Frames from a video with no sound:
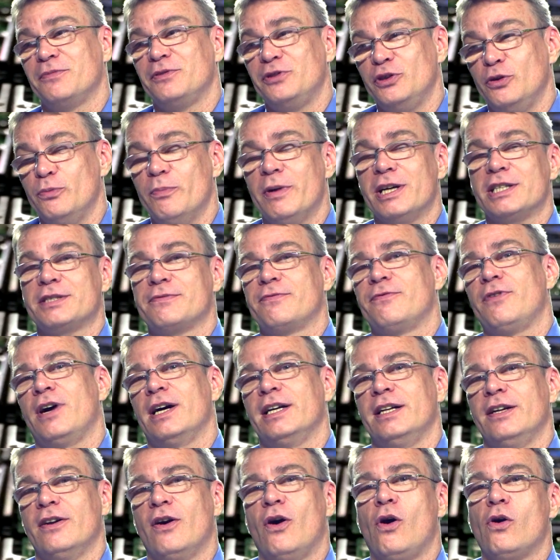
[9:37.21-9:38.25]
you must
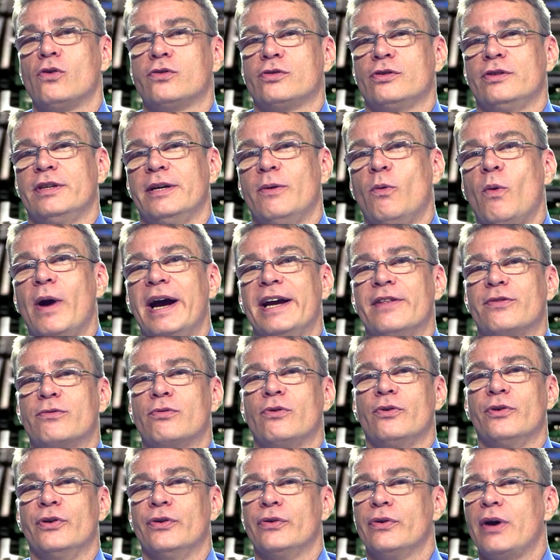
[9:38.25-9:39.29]
find an alternate way
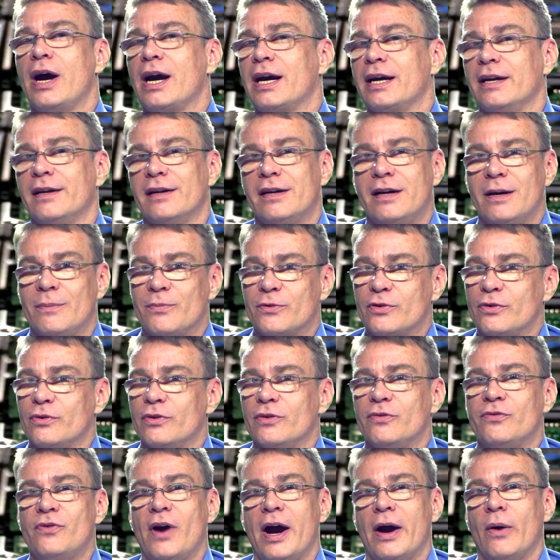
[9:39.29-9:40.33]
through. You're not going to come through
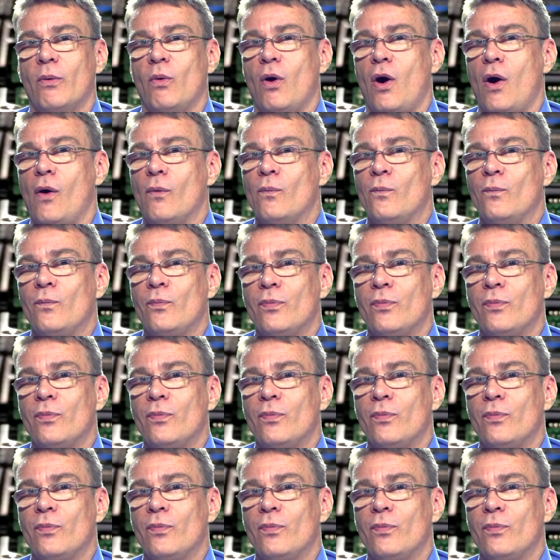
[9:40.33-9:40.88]
the firewall.